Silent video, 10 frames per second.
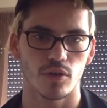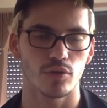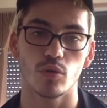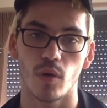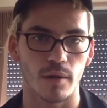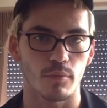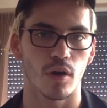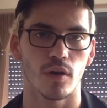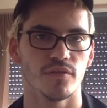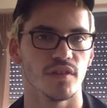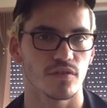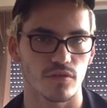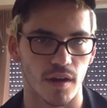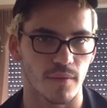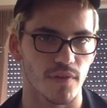Google AdWords,
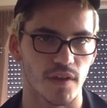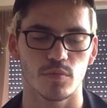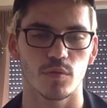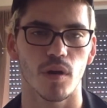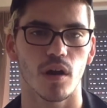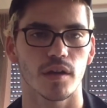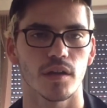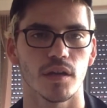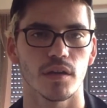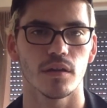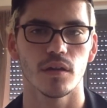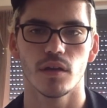Instagram, Facebook marketing,